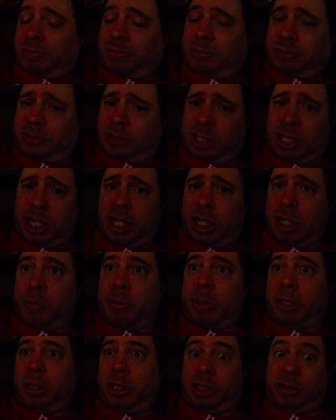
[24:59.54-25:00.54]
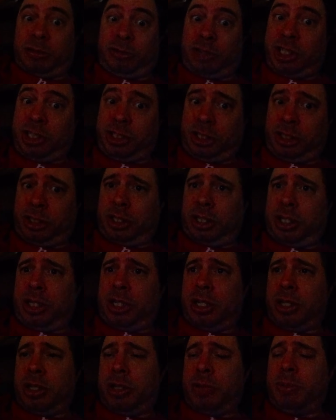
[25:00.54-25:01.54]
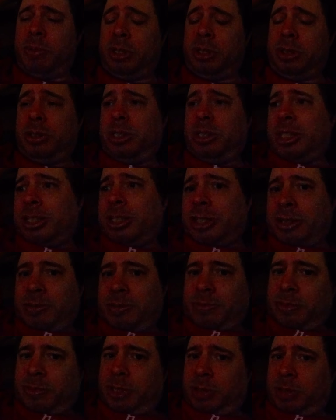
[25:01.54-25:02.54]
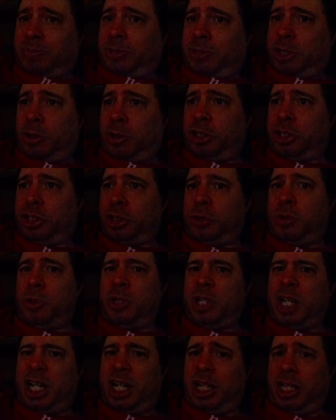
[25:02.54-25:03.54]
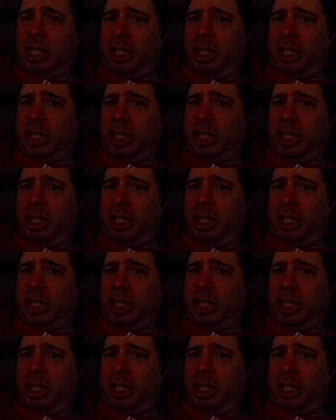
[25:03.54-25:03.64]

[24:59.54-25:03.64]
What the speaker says: today, but like recently he did. But, you know, Tony's a cool guy